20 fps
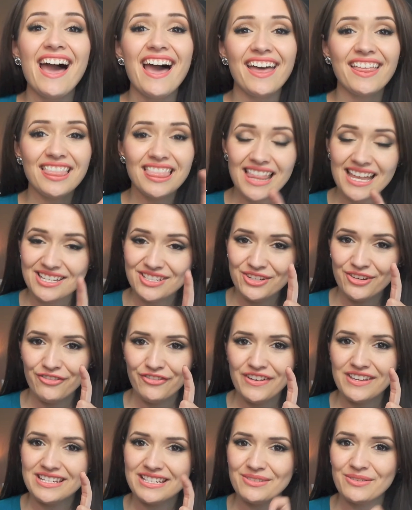Unless you
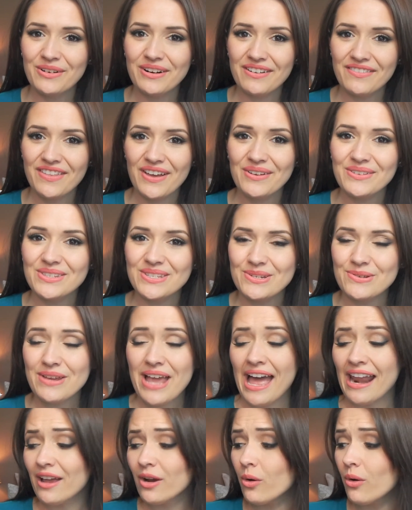fit into one of those two
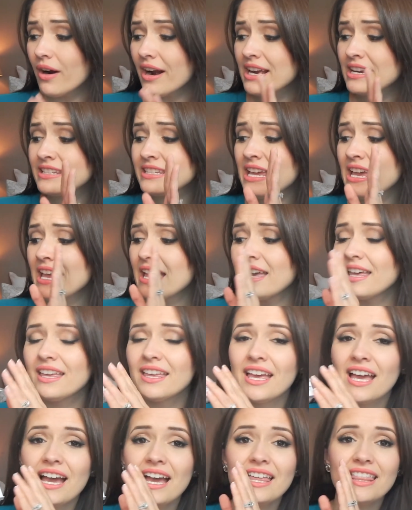categories,
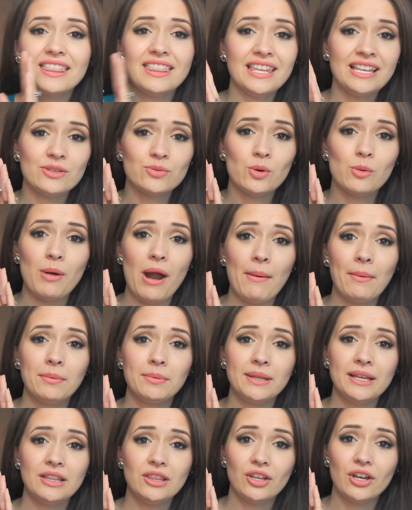these will
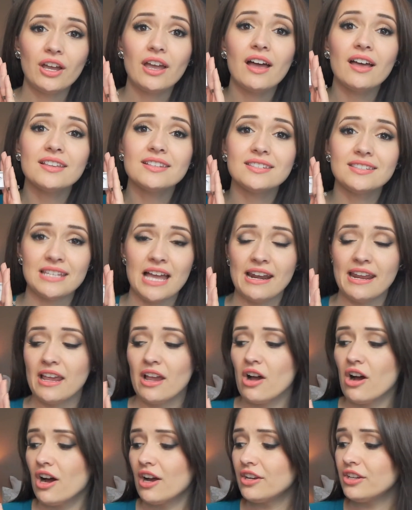probably look
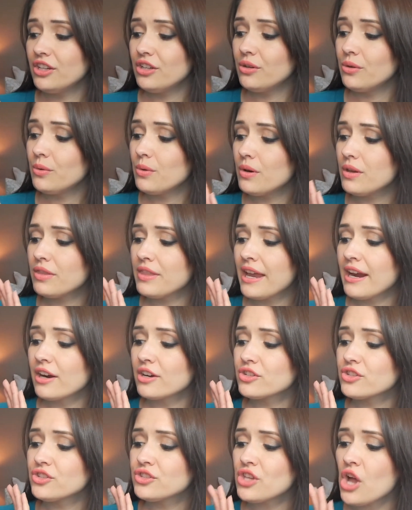stunning on you.
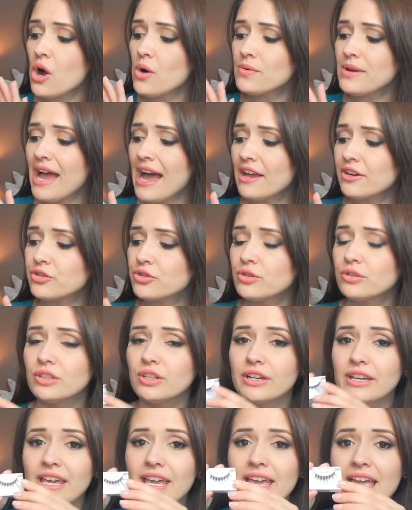They're so natural
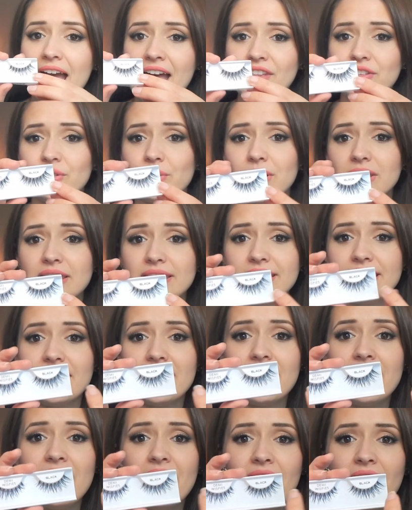looking. As you can
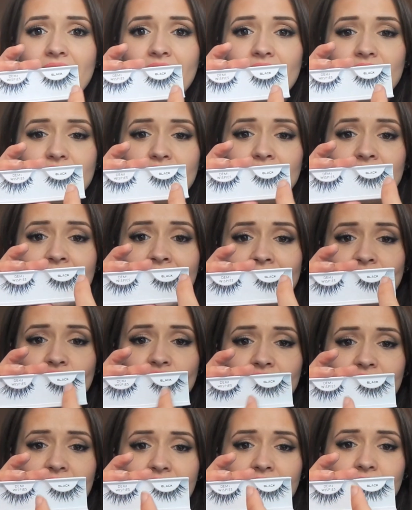see, the
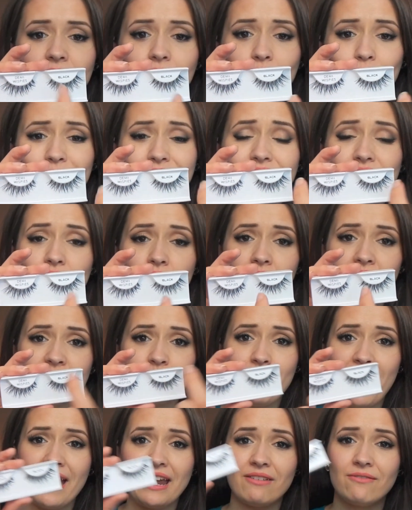lashes kind of crisscross
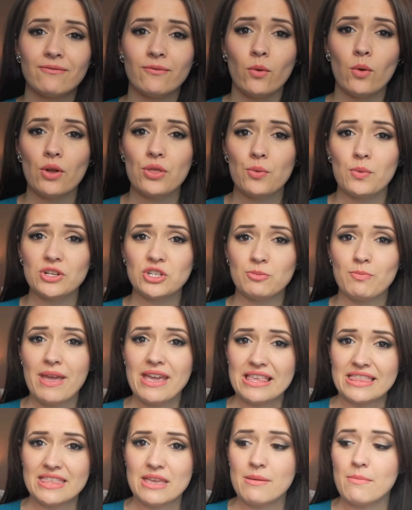back and forth, which
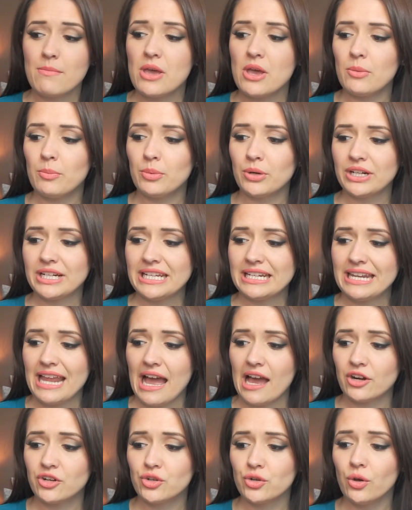make them pretty
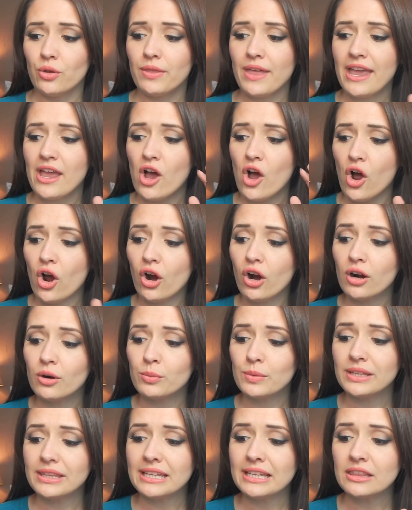natural. They are
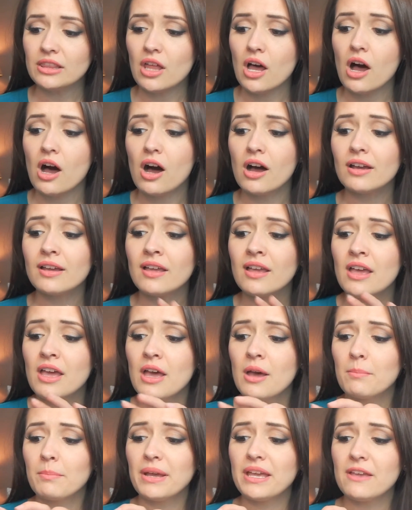really long,
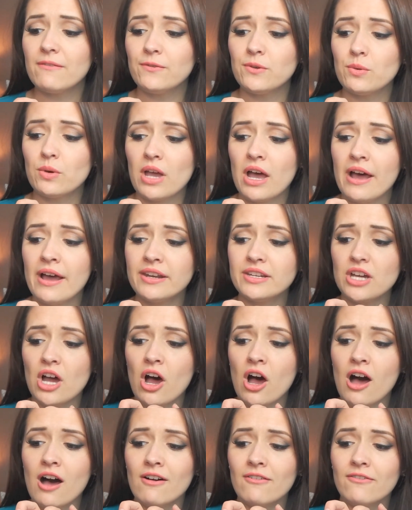but if you cut
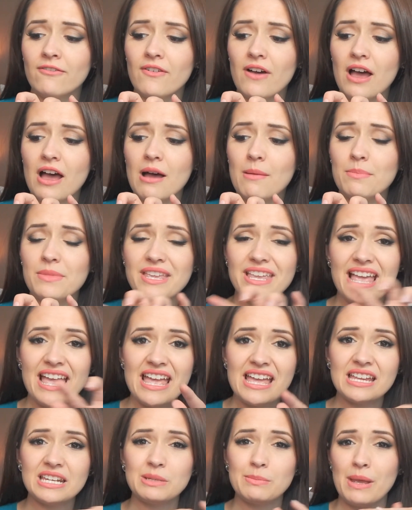off the
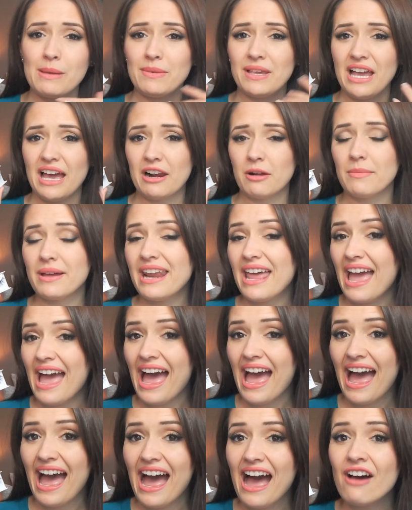end, maybe cut them in
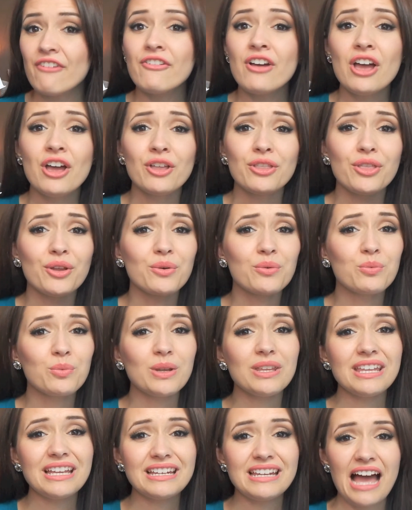half, they're
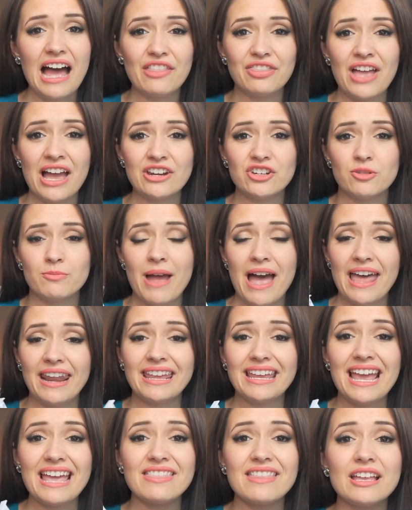really not that
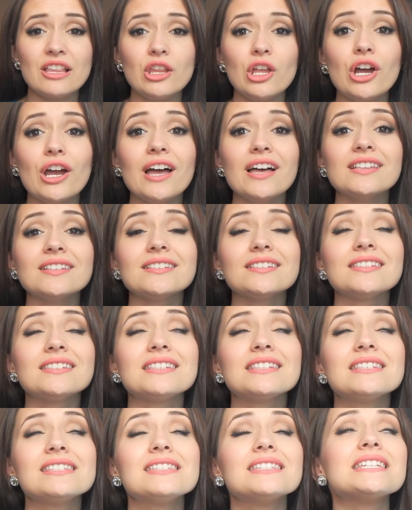dramatic and they look
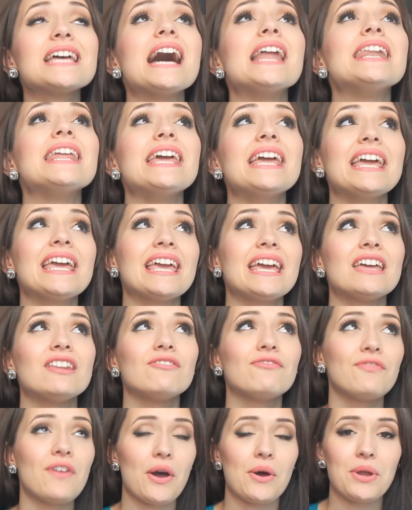stunning
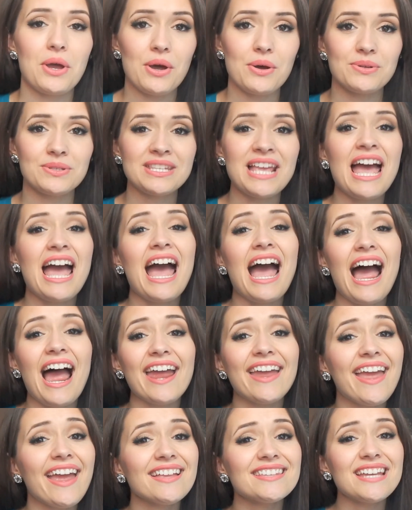in photos.
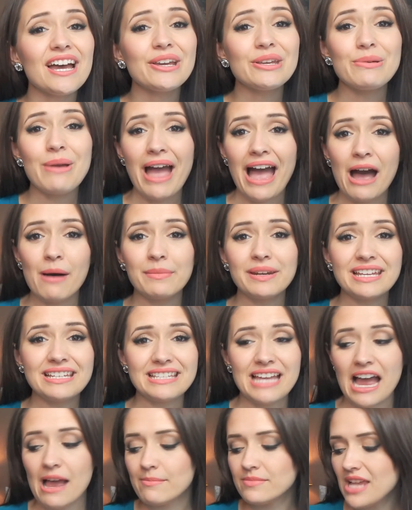I can't tell you how many
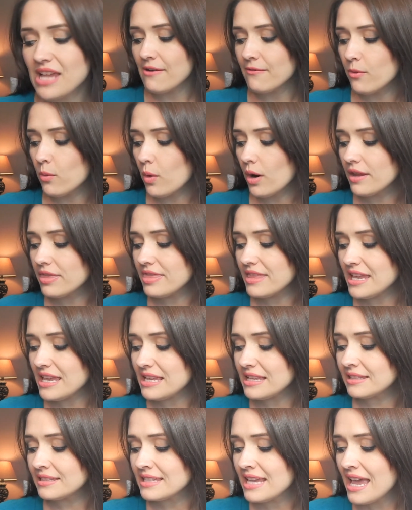times worn
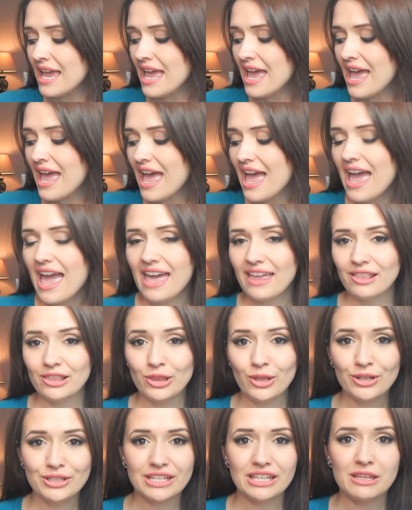these and
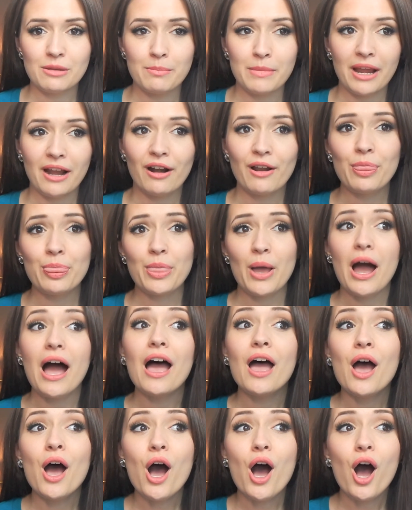looked in the mirror and
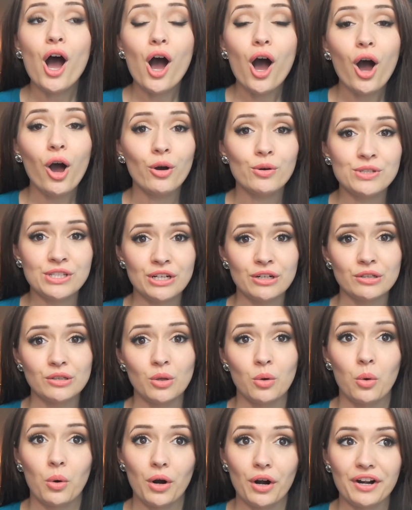thought, oh dear
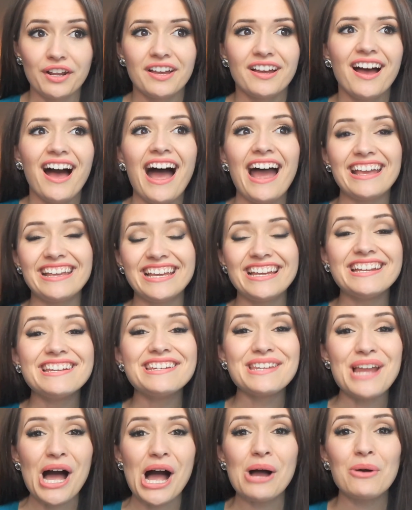Lord, I
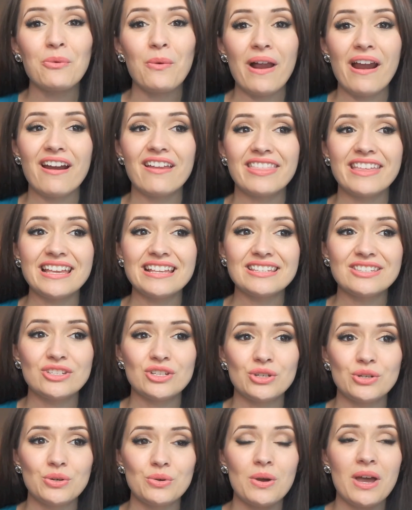cannot wear these
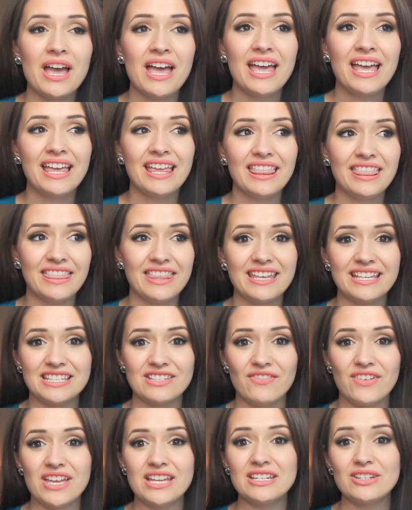to this
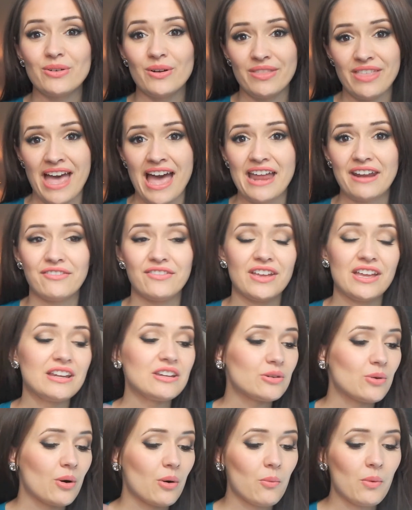event or that
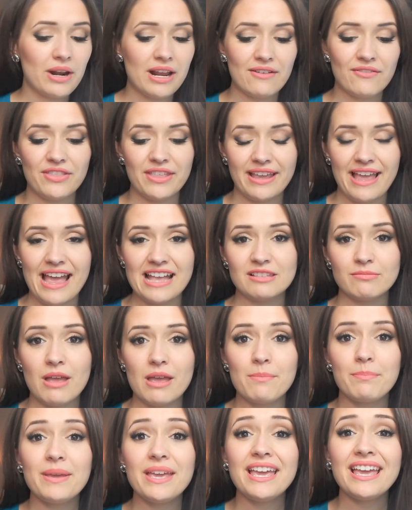event or whatever the case
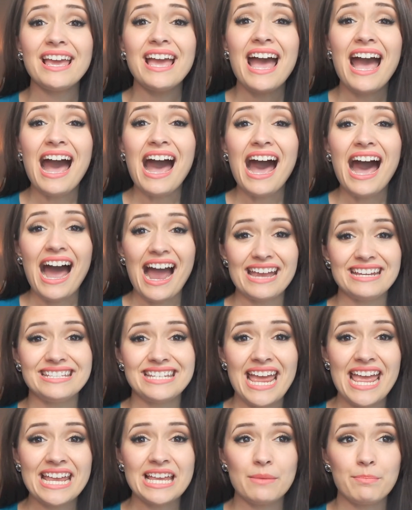may be. I'd
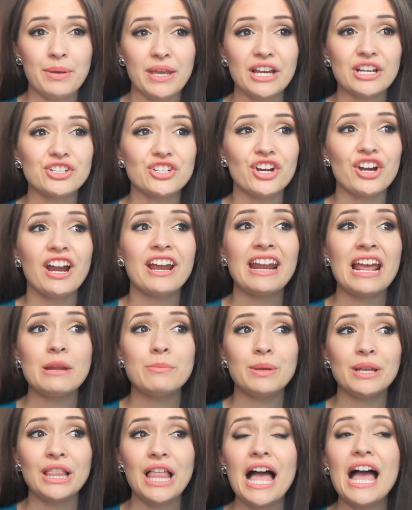take a picture and
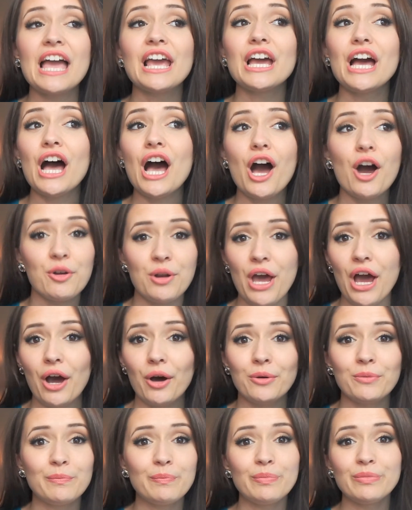I'd be like, oh
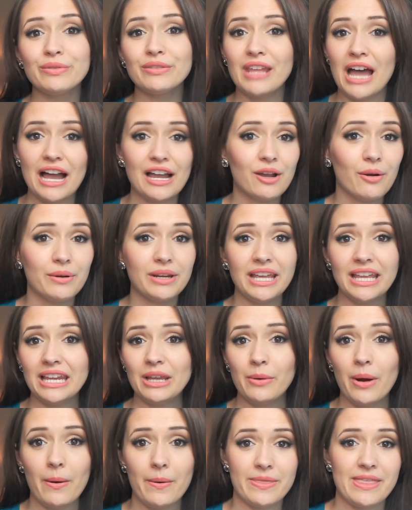no, not going
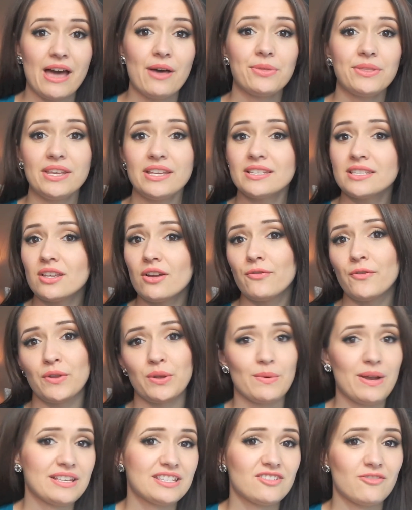anywhere without these for
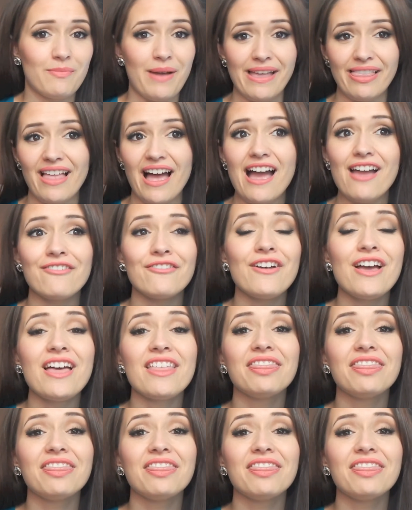the rest of my life.